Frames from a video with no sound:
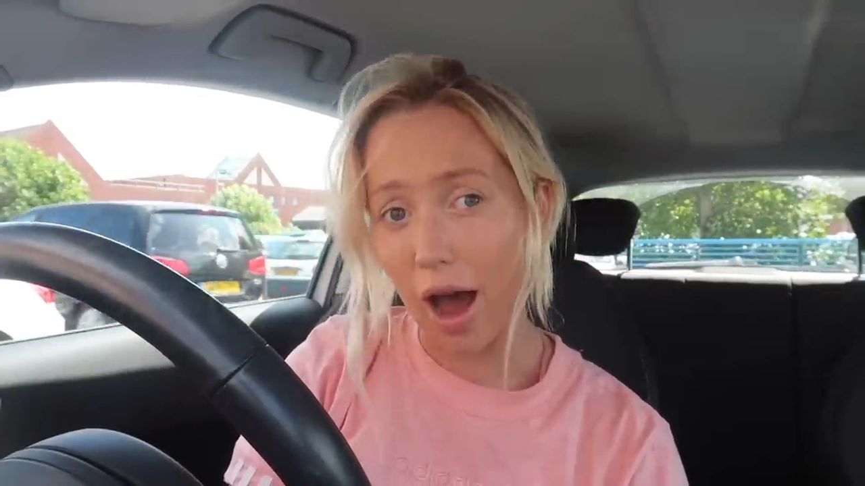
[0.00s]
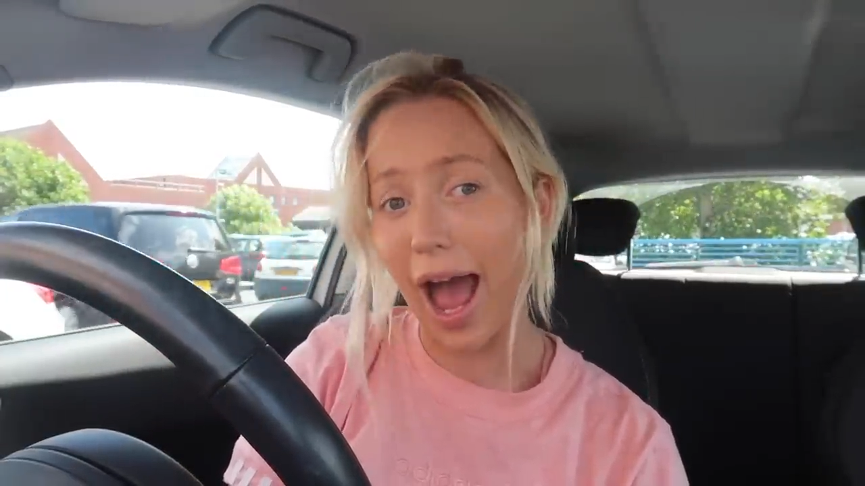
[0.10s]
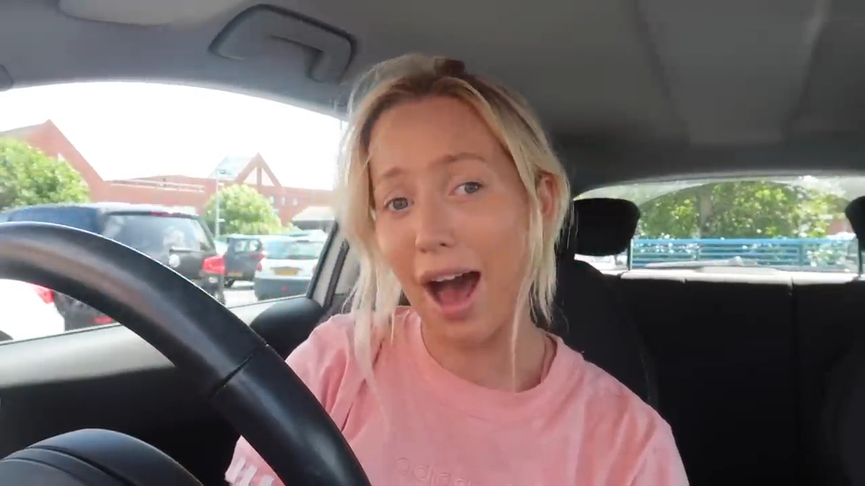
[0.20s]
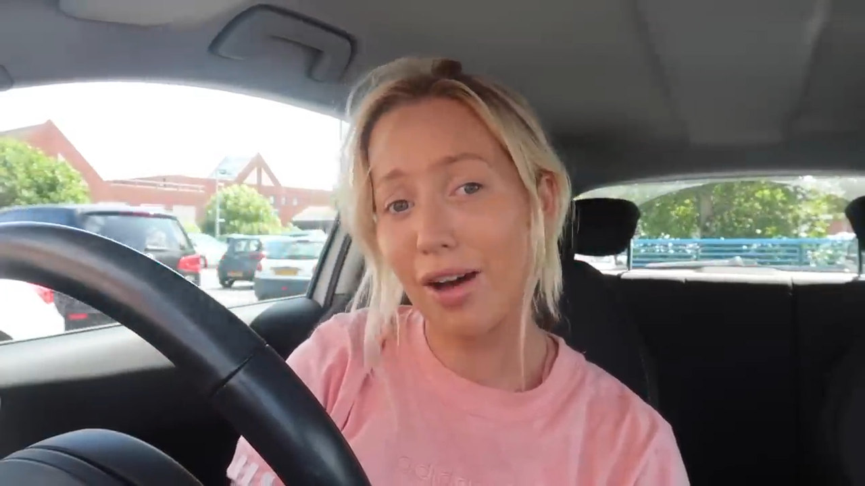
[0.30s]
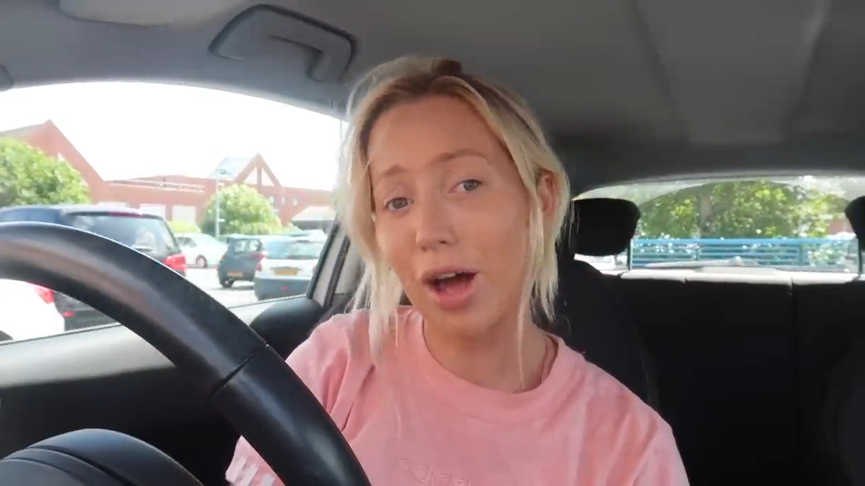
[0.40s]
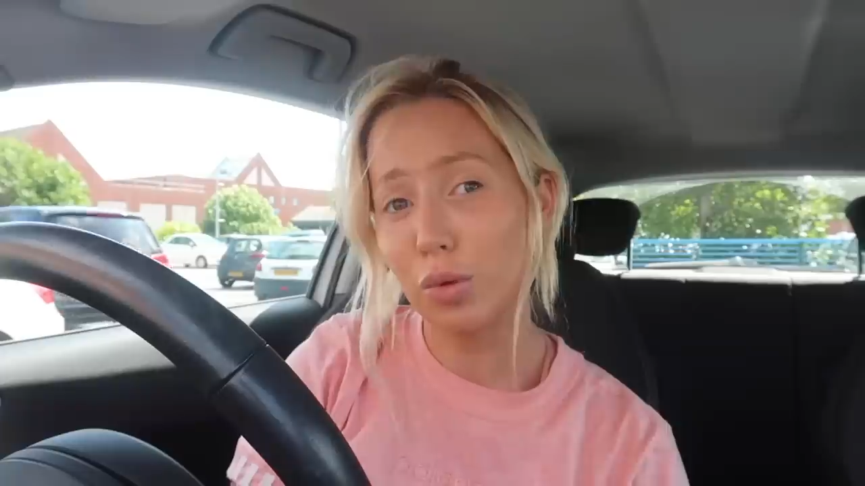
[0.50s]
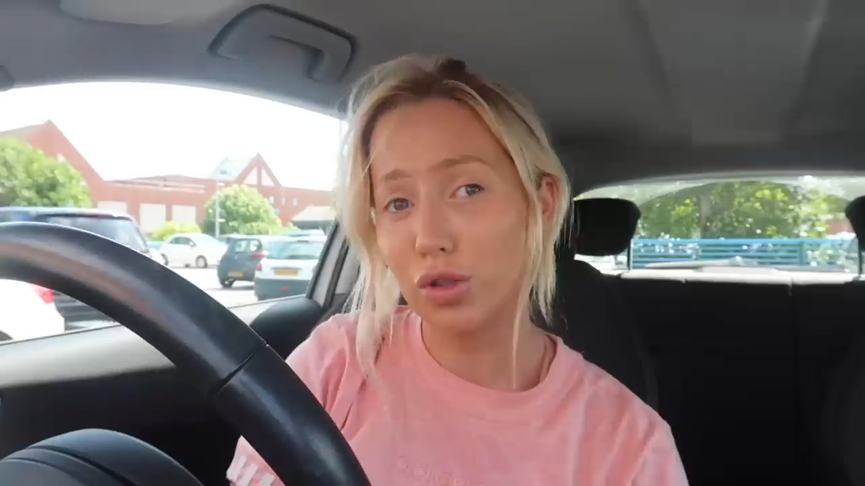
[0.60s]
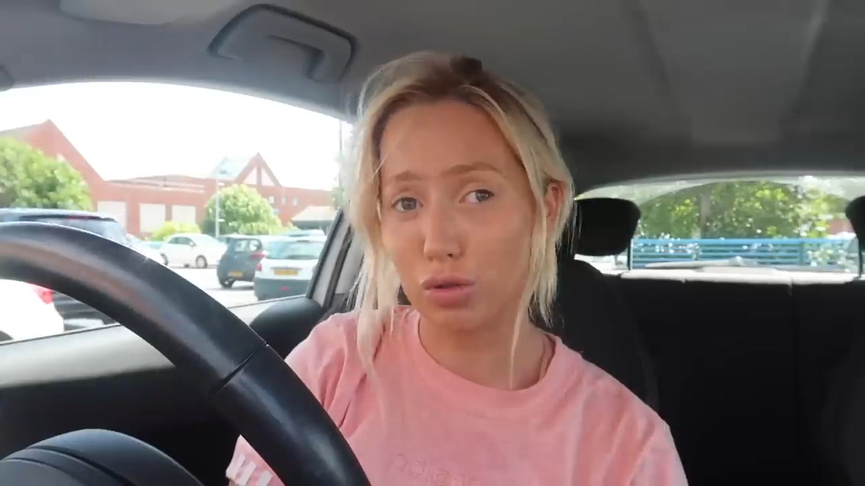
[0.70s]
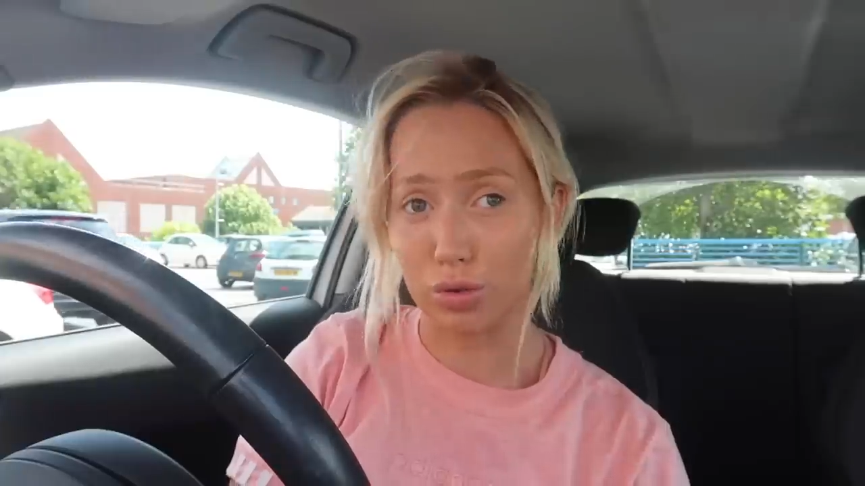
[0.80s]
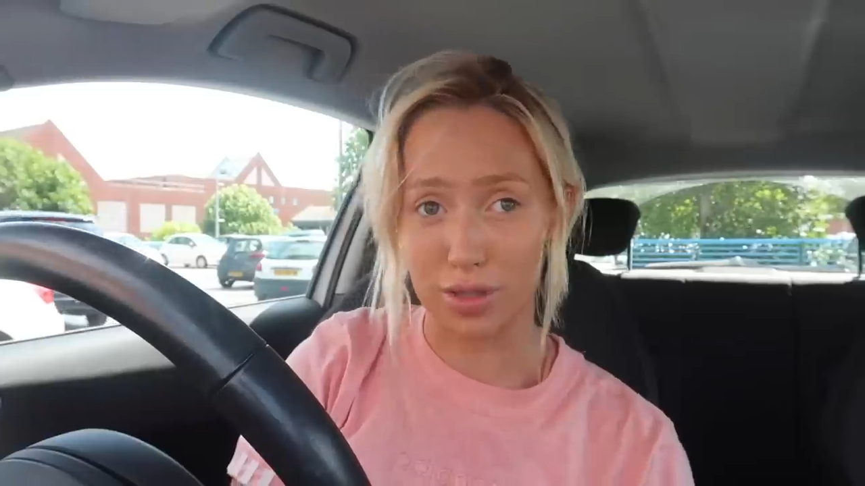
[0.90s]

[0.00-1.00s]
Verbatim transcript: I have had withdrawal